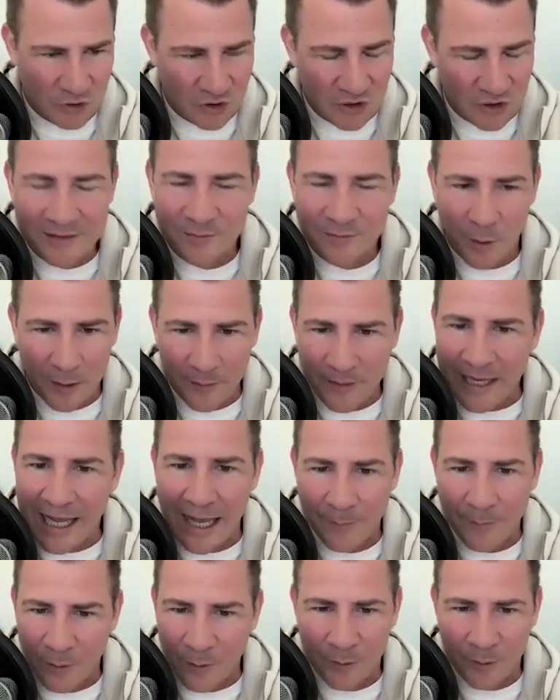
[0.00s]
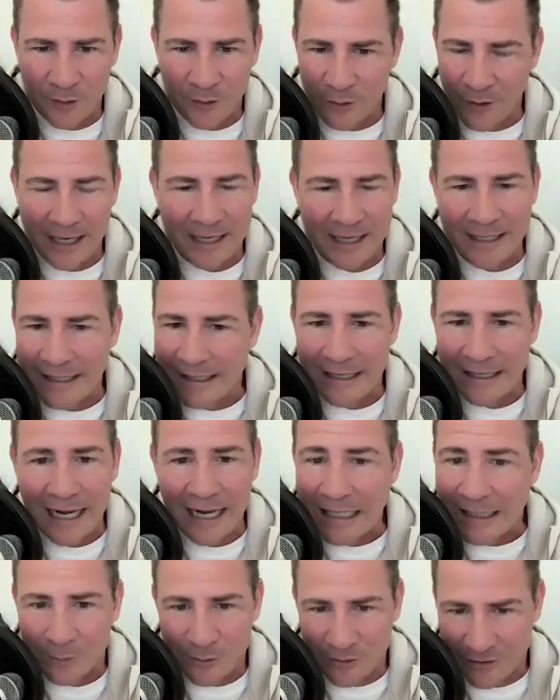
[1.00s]
she's probably happy with her 80 to
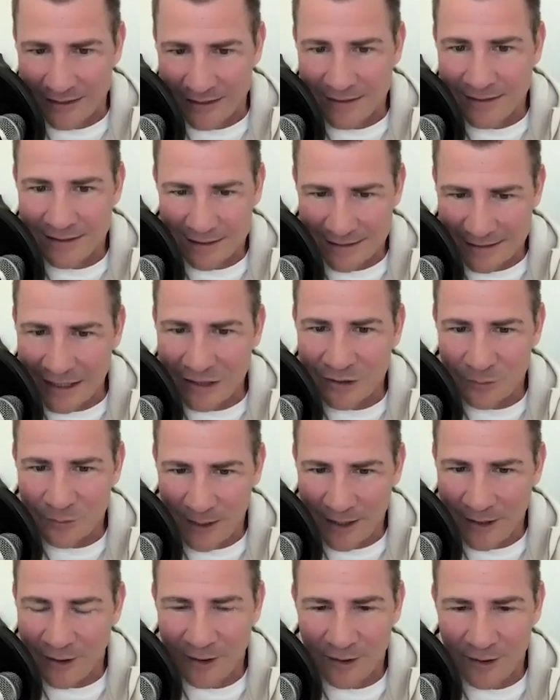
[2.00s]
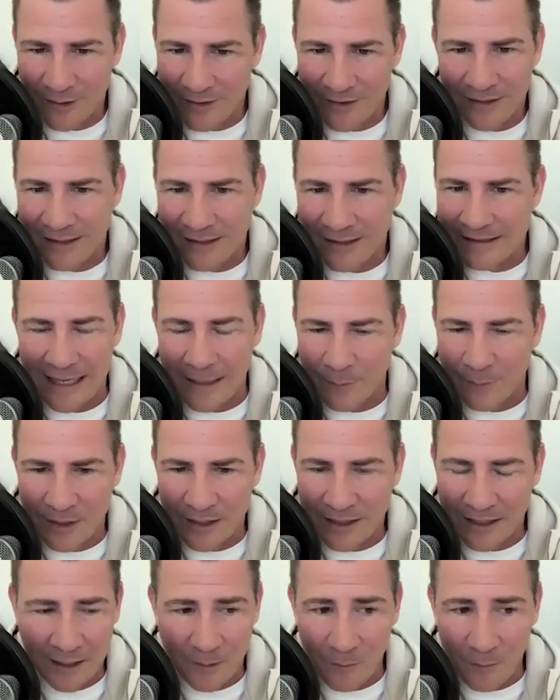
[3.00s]
90% success rate or things
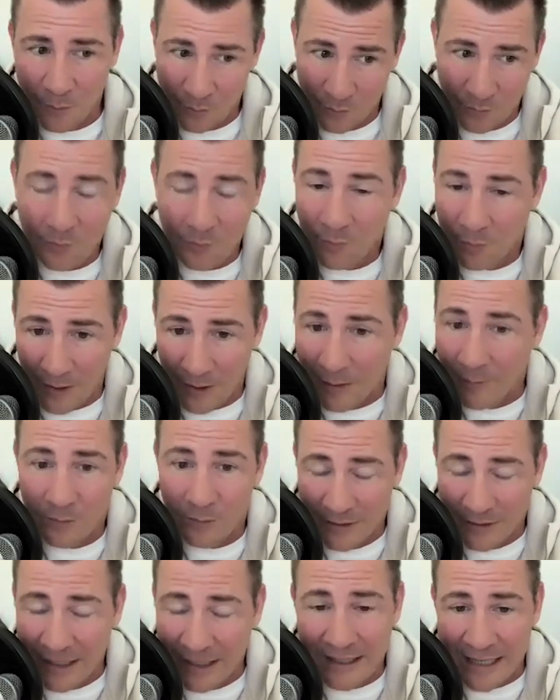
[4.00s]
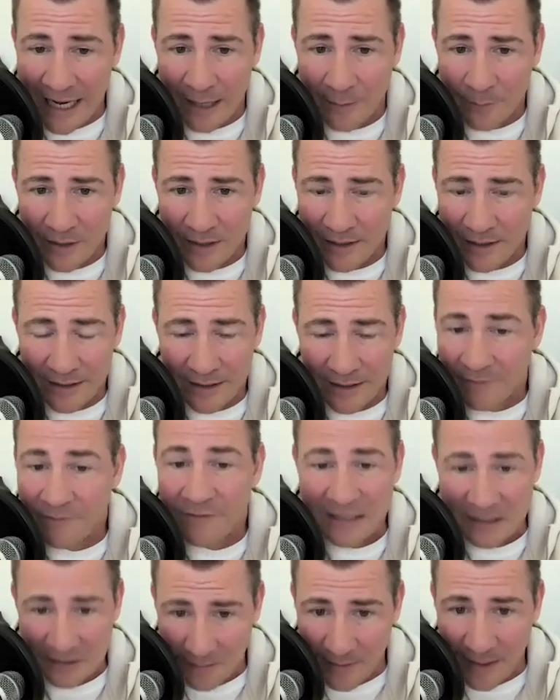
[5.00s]
happening. And I'm probably unhappy
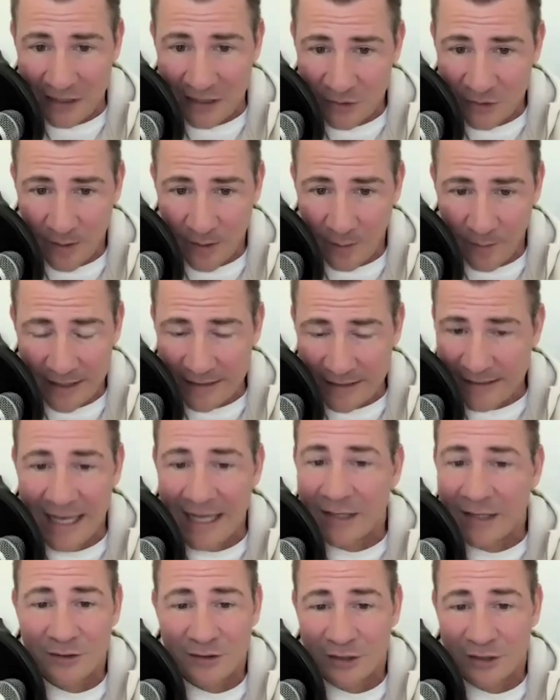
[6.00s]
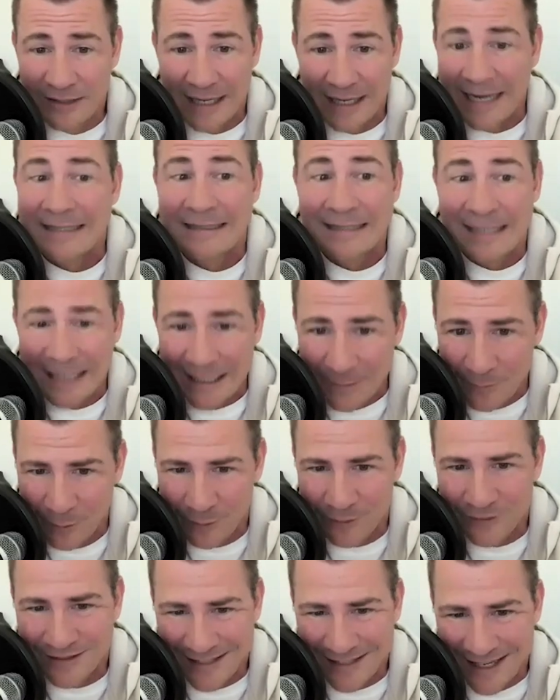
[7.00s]
and victimized by my 10 to
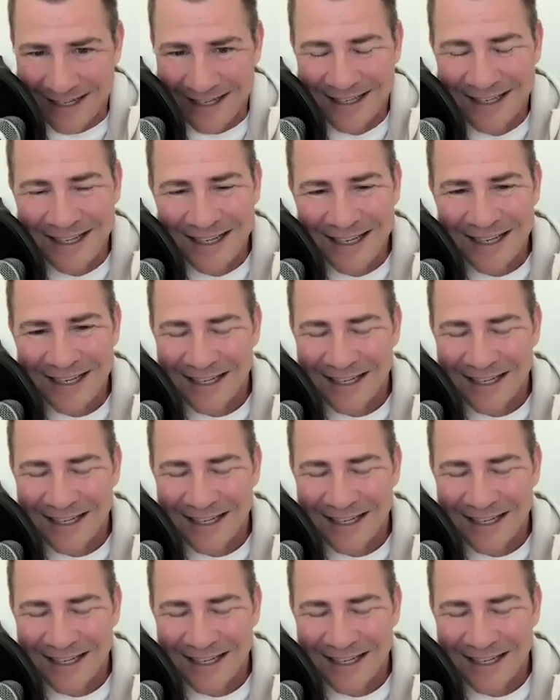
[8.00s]
18%